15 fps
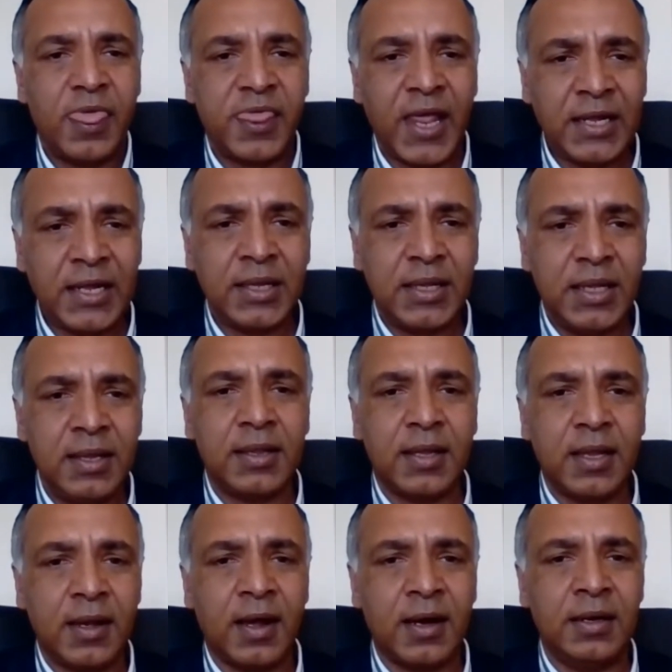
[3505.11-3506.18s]
That is
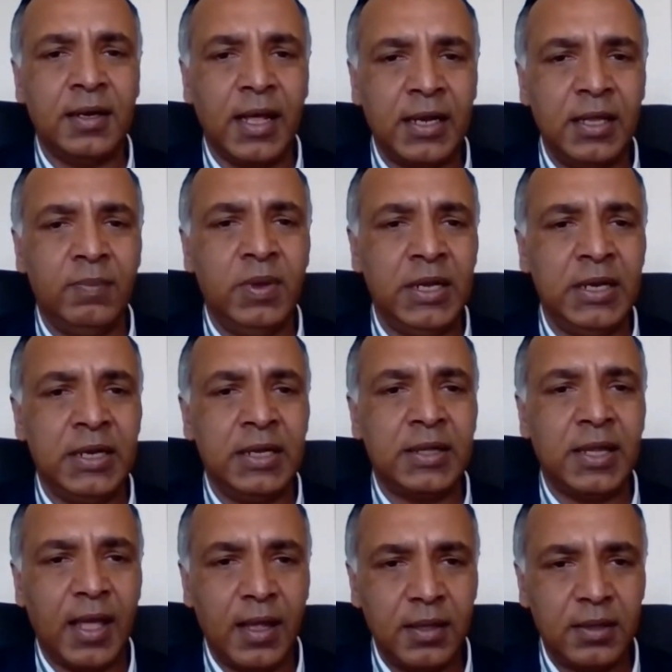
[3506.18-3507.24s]
the current and immediate
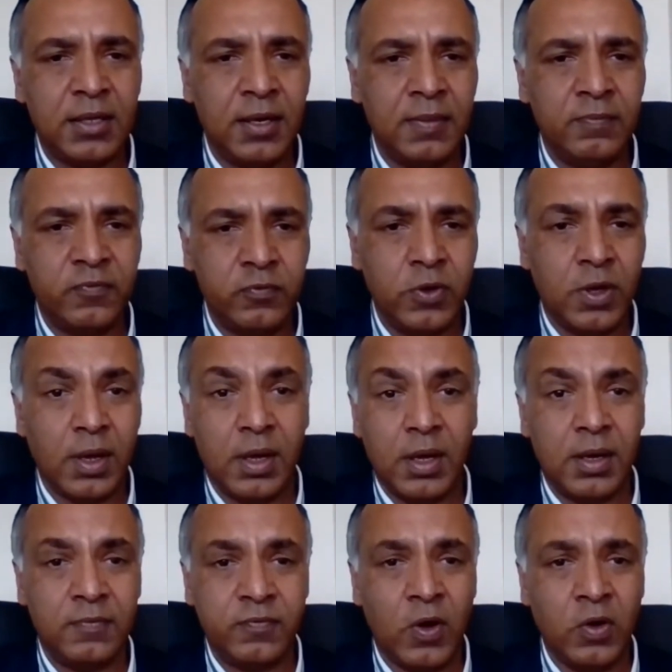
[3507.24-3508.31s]
term
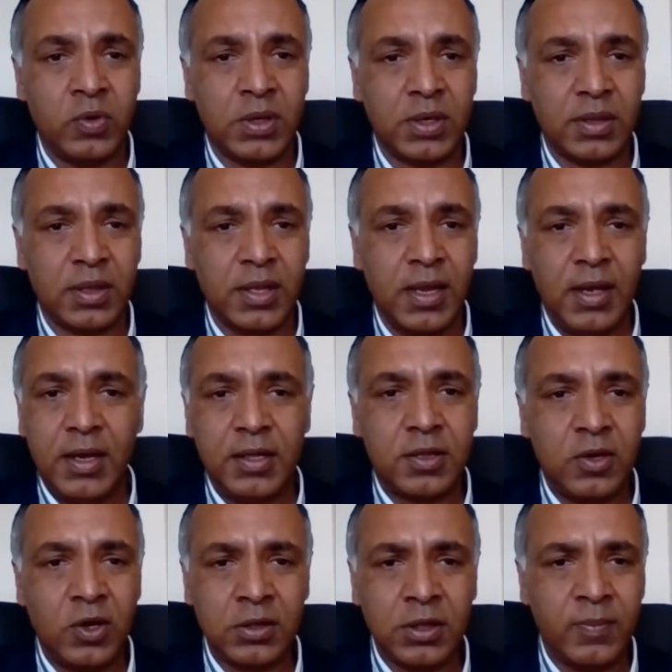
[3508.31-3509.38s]
focus.
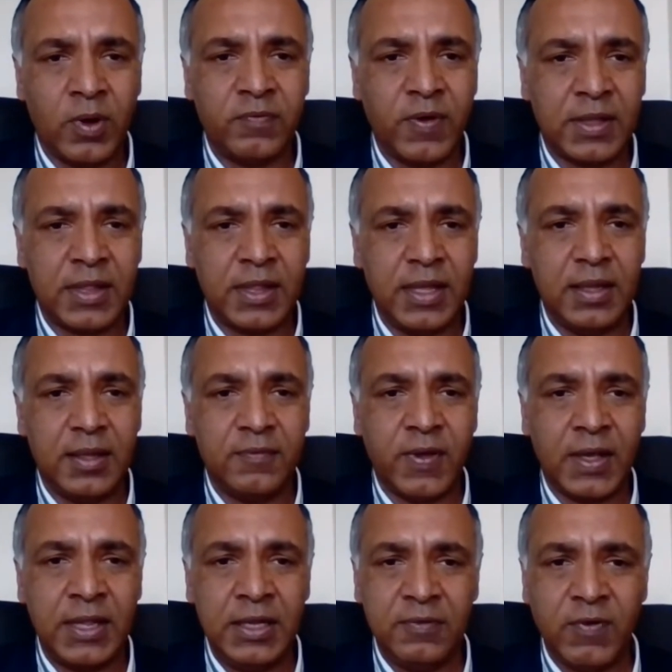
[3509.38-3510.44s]
It's not about vaccine. The
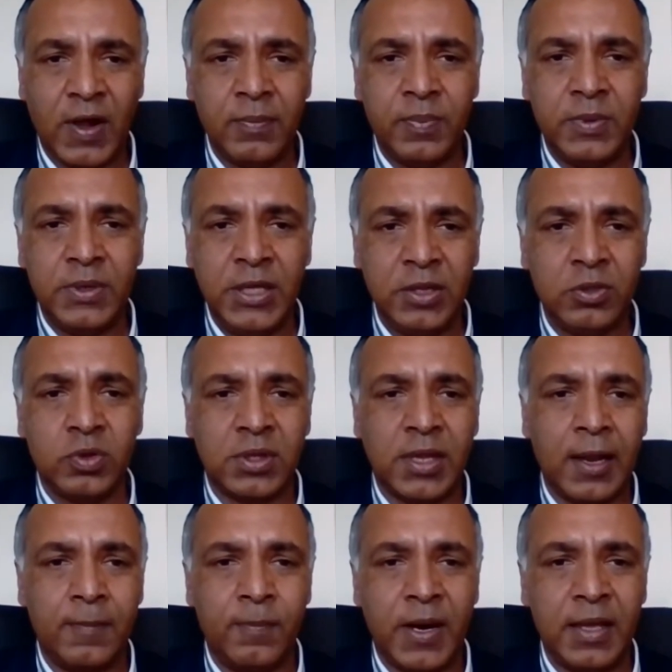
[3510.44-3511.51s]
vaccine development needs to
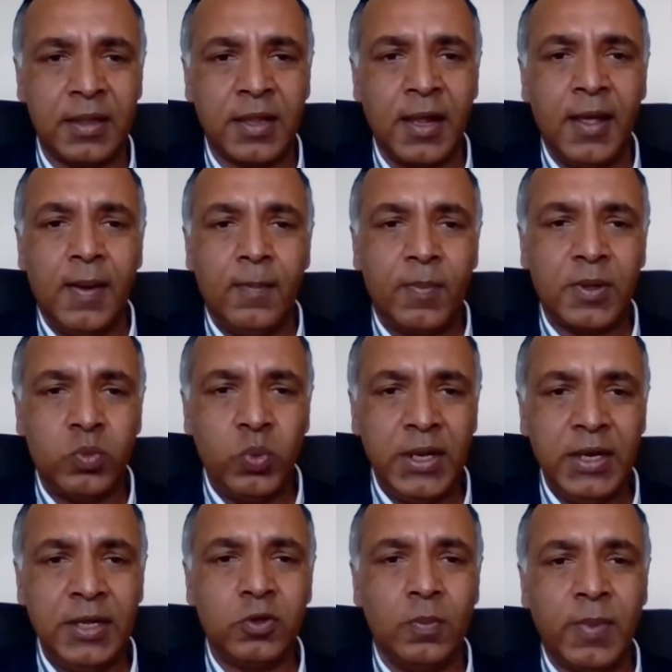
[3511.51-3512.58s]
take place, but we
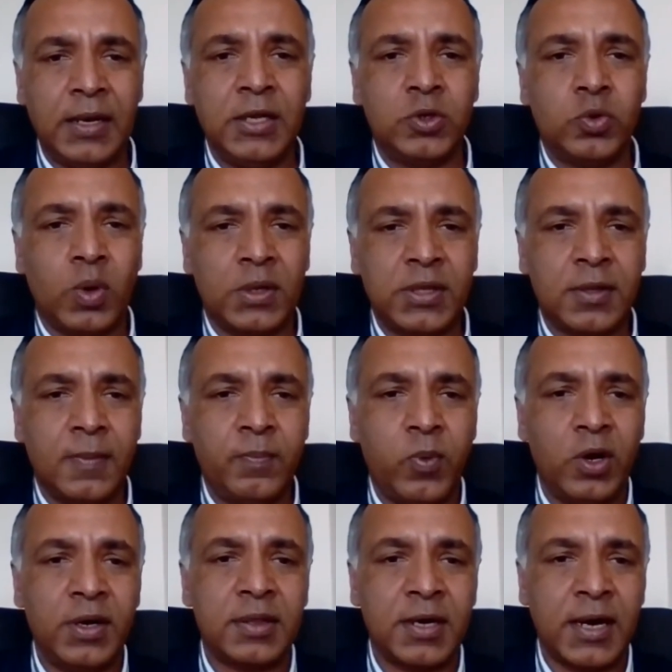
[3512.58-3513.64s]
need to manage what is
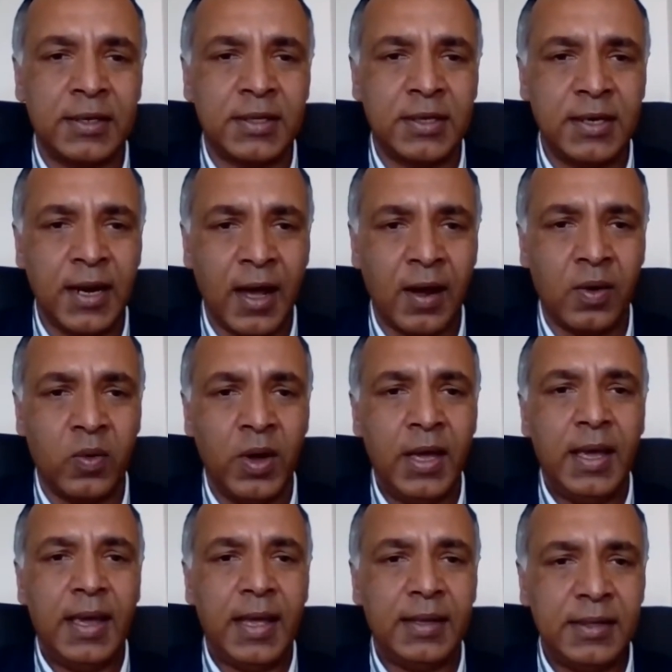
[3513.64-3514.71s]
upon us right now,
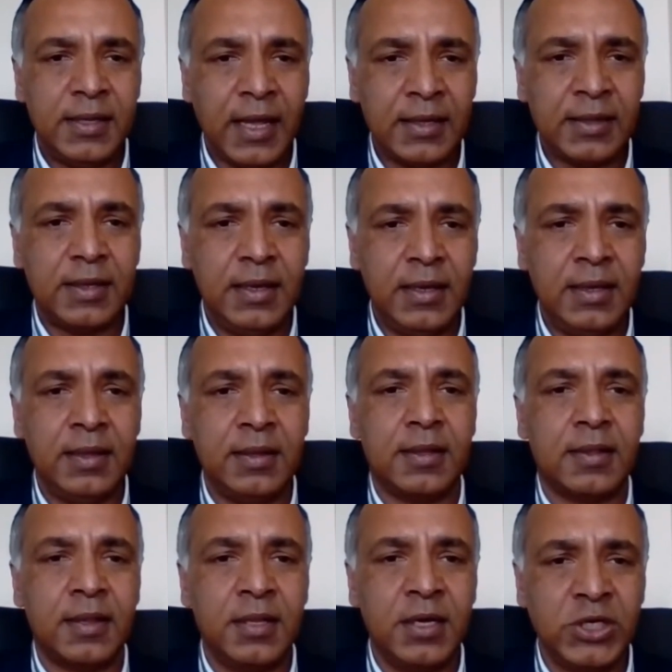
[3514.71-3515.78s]
and that is
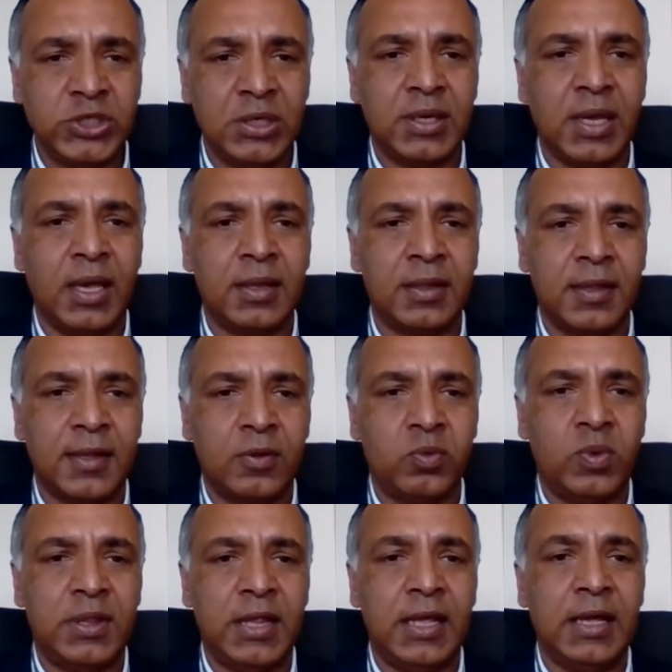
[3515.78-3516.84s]
the surge in cases
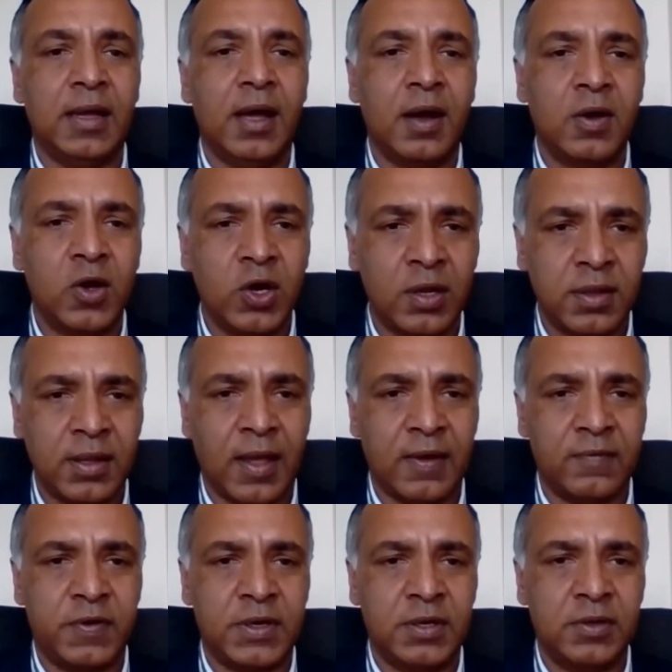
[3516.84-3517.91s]
that we're seeing across the
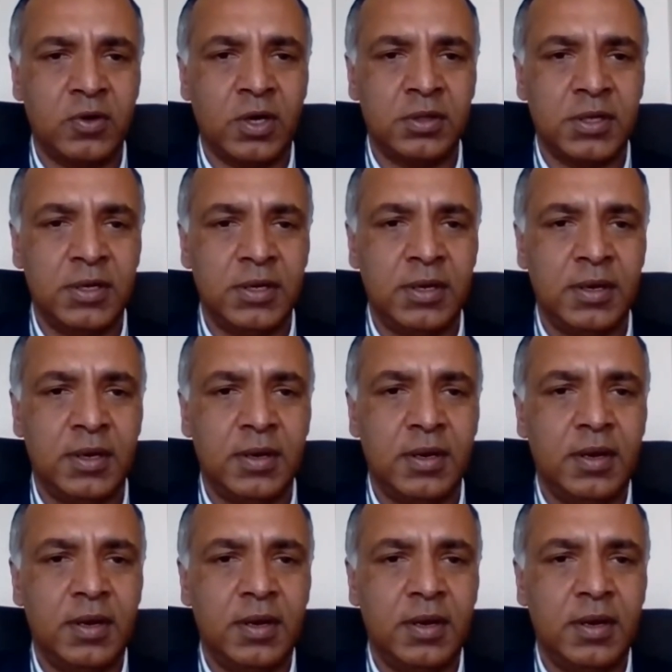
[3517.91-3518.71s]
African continent.